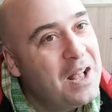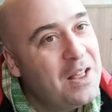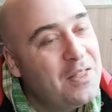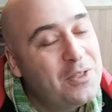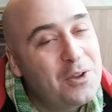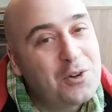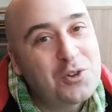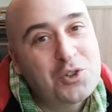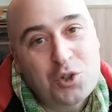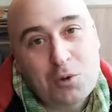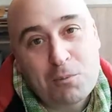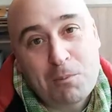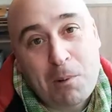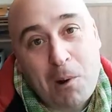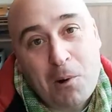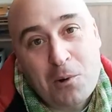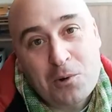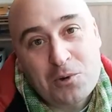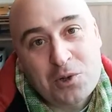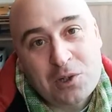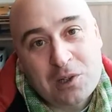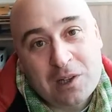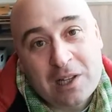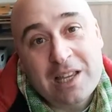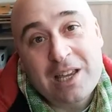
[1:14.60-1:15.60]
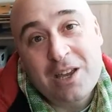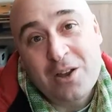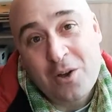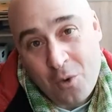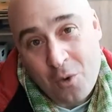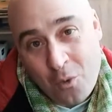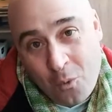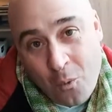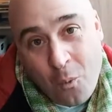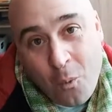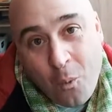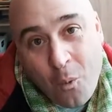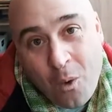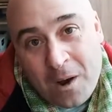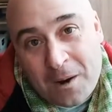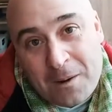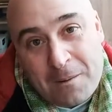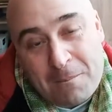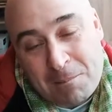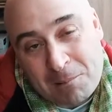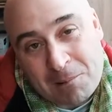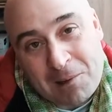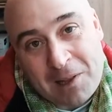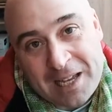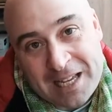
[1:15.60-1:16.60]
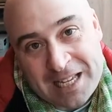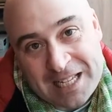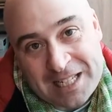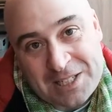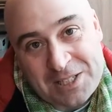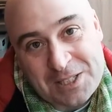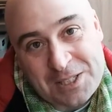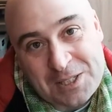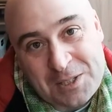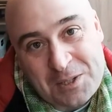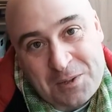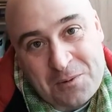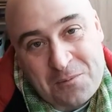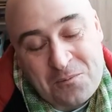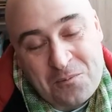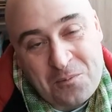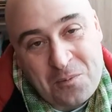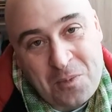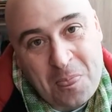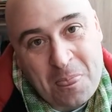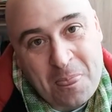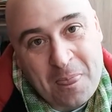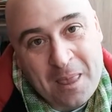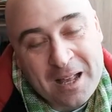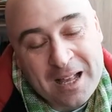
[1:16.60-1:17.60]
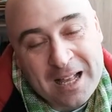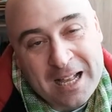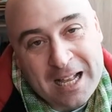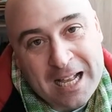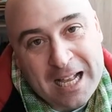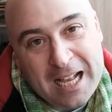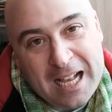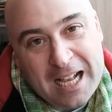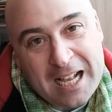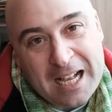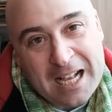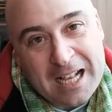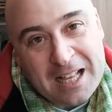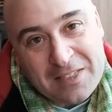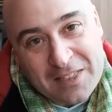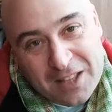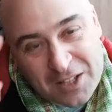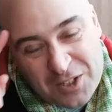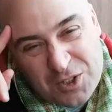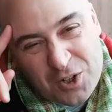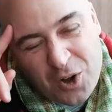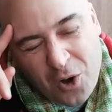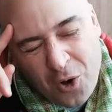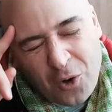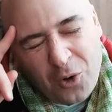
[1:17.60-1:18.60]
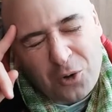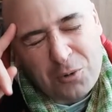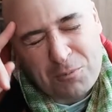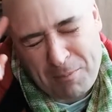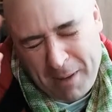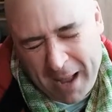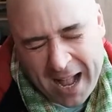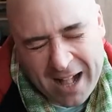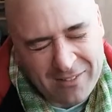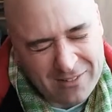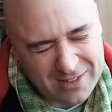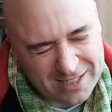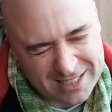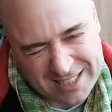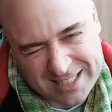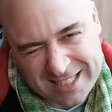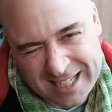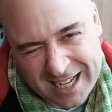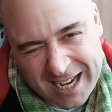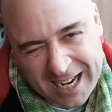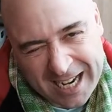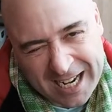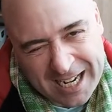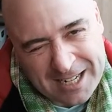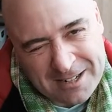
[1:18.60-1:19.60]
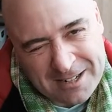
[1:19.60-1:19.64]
There's supposedly one place that's called Palestine.